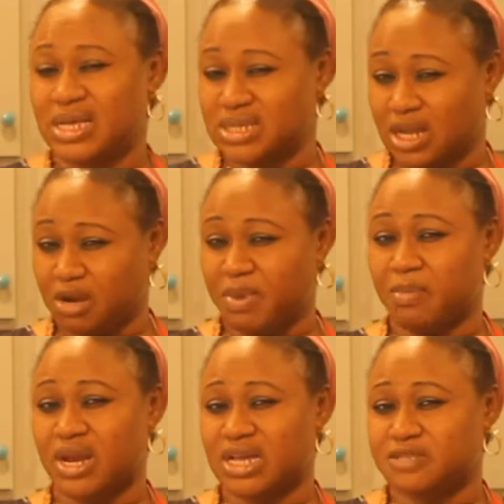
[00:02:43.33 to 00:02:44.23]
It's a little bit
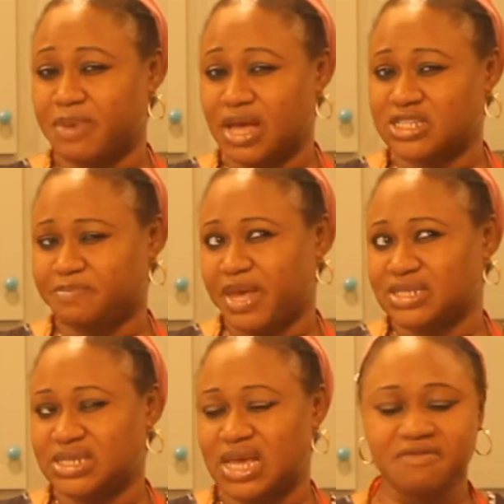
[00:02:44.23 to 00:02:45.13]
more
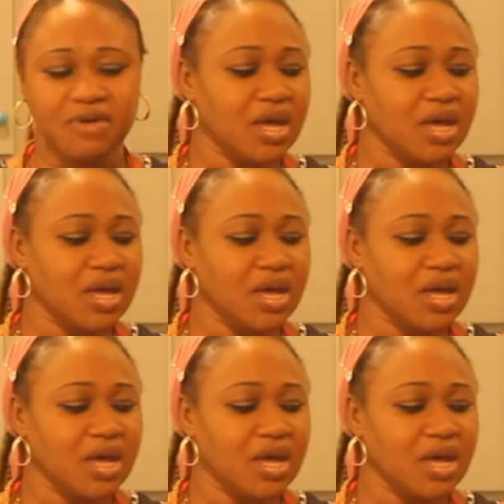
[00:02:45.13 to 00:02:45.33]
expensive,